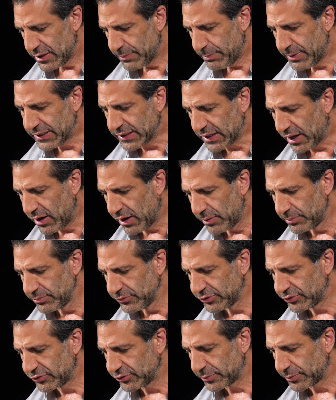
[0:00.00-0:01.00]

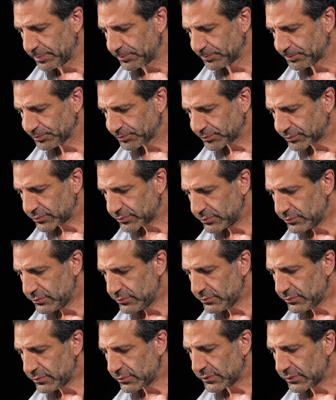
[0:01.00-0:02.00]
becomes
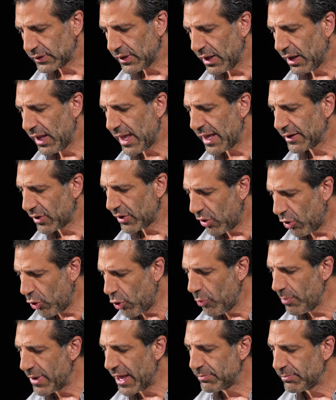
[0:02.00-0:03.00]
at
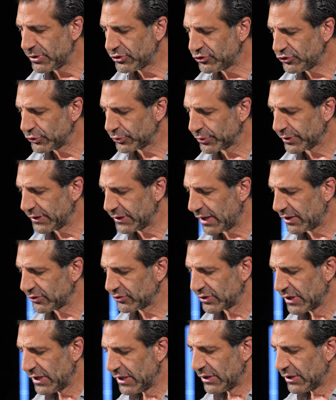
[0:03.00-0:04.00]
home and mature in
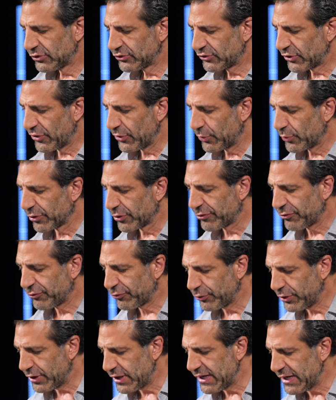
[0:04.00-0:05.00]
us so that we're
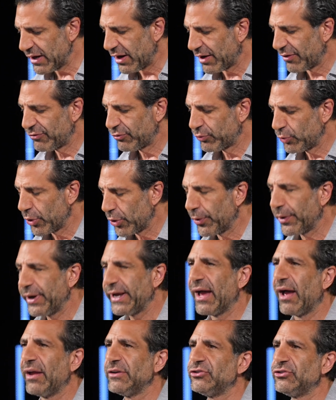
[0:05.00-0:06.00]
free of
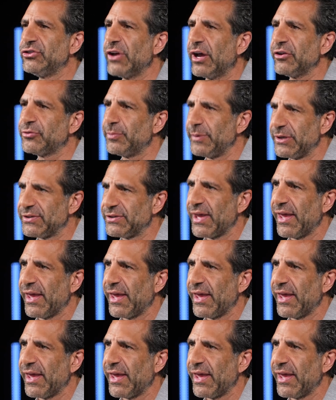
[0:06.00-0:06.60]
worry on judgment